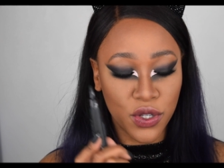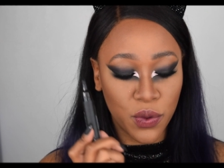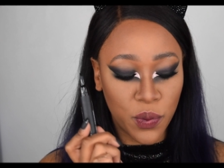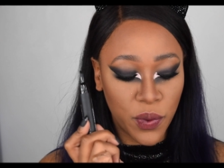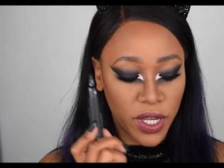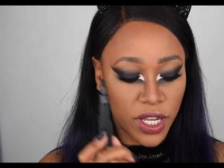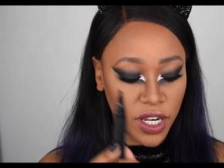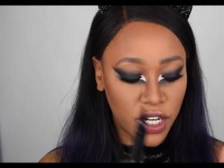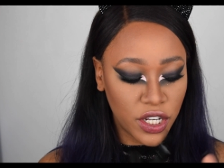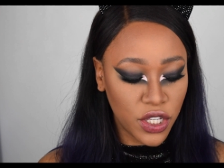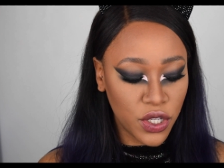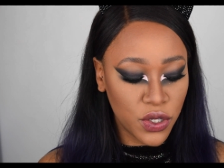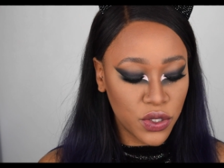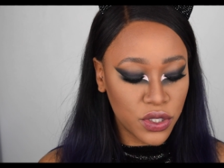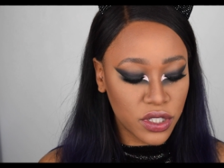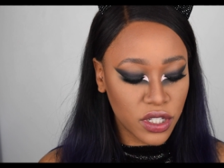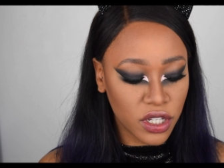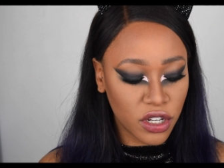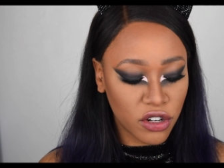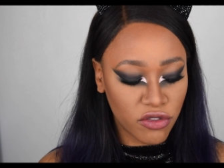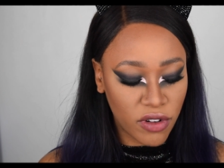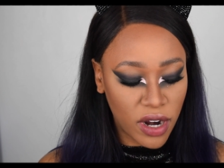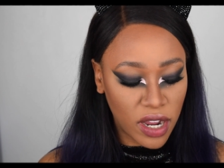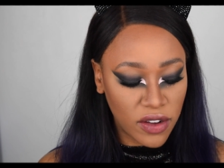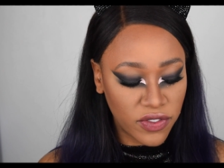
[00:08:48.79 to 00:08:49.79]
So we're going to use
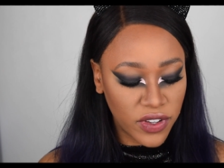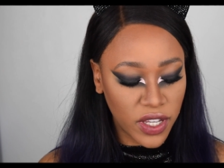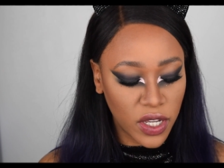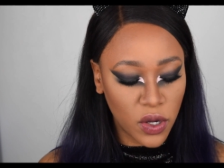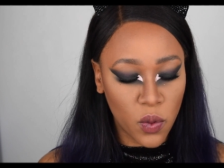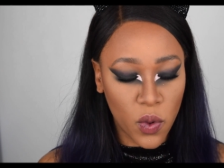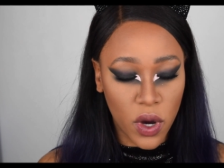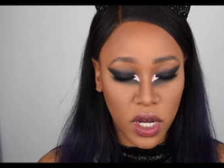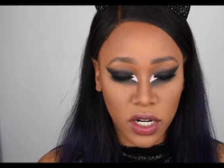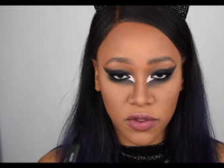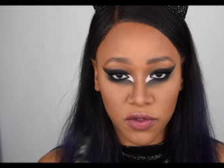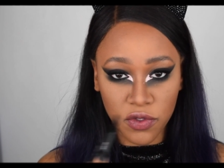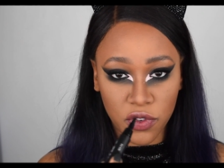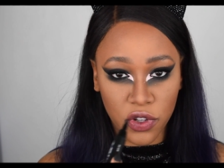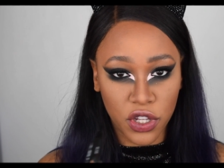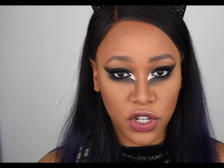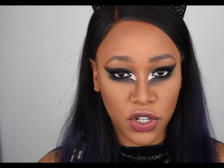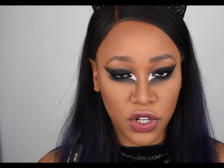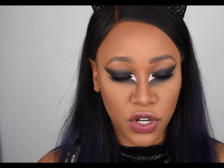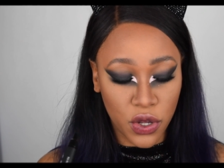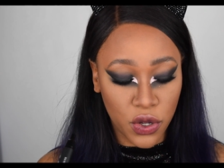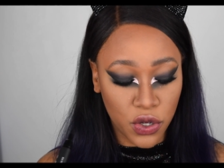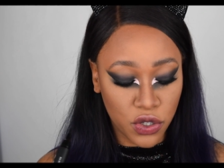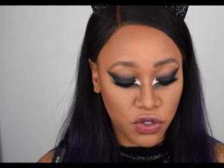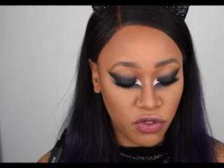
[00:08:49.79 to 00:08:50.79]
the graphic one for the
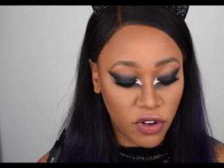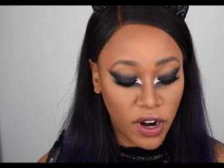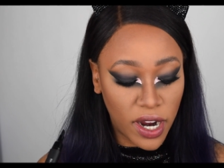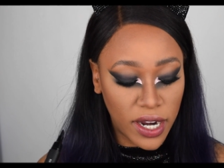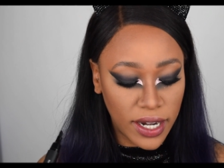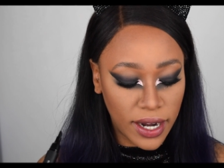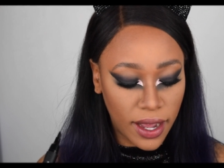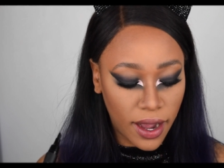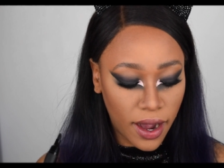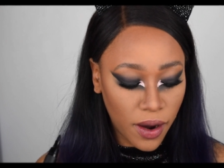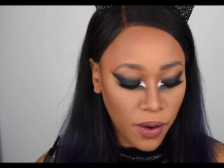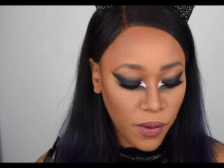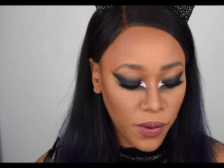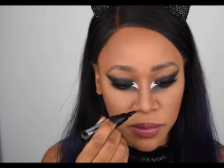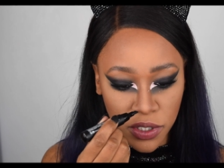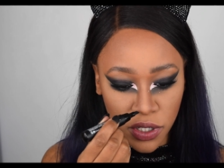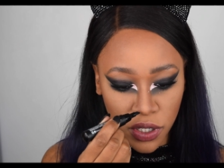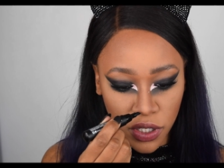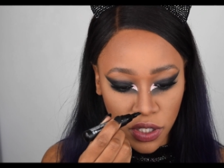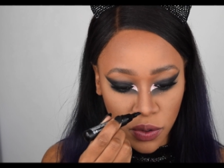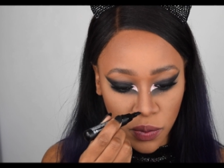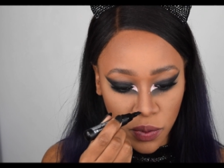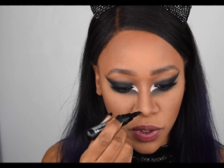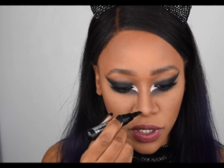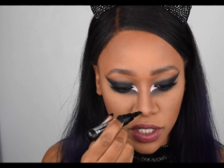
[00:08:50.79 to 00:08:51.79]
nose right now.
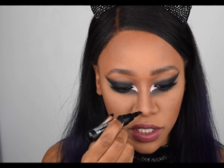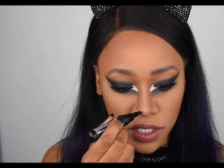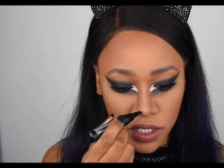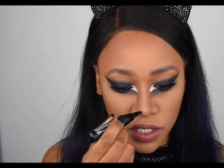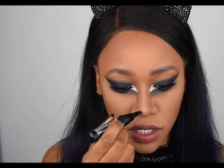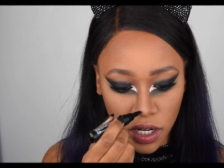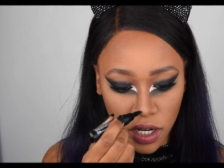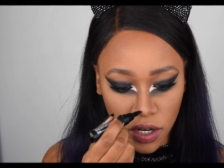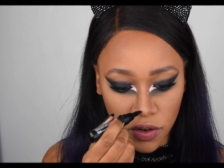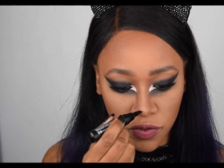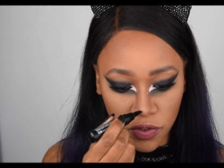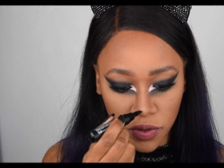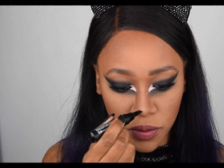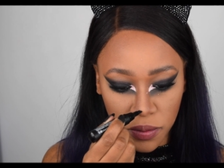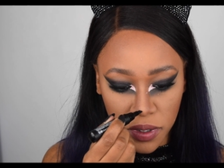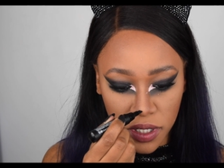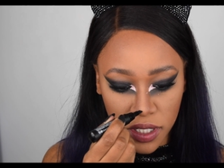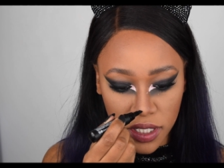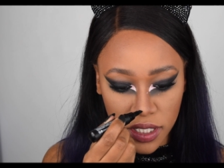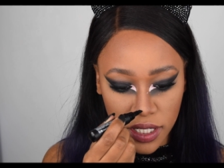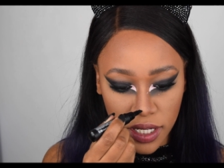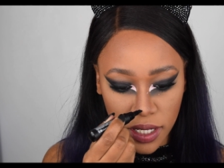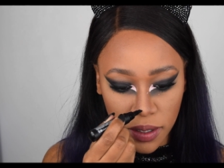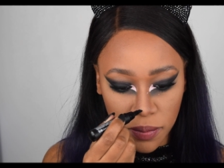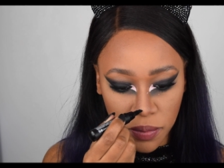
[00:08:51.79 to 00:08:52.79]
So you want to start from
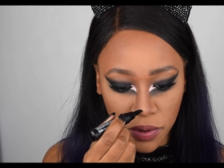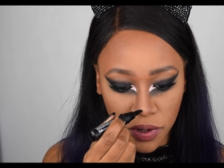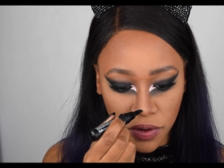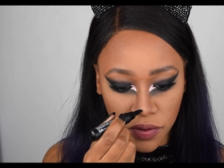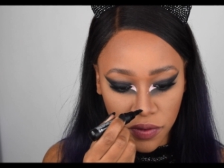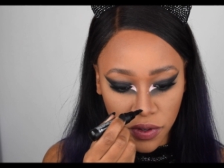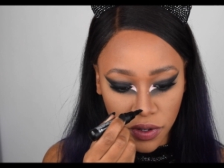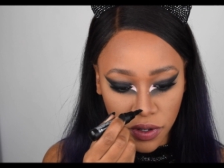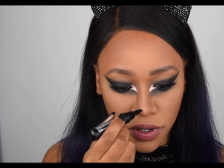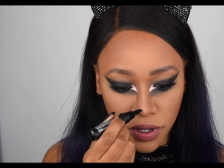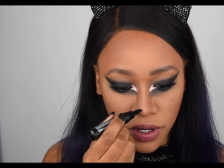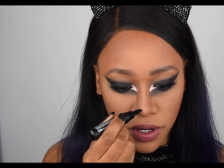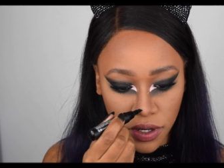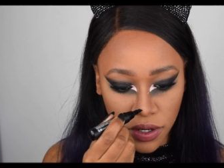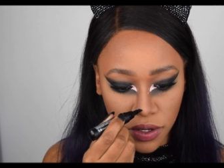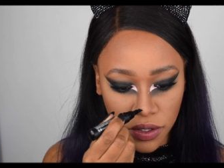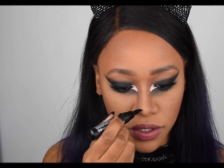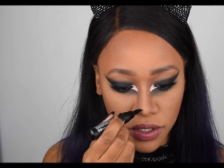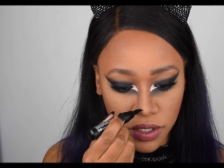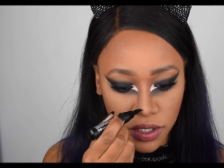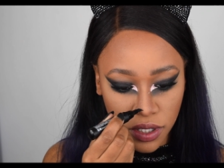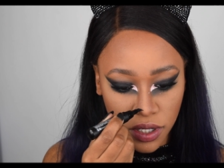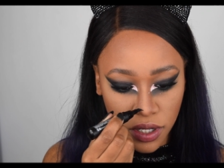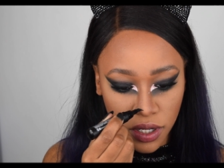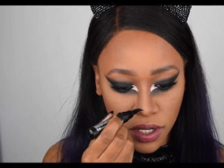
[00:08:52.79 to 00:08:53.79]
the tip of your
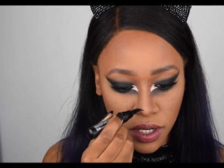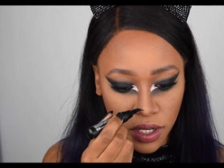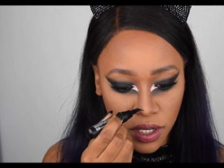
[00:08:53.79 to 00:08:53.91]
nose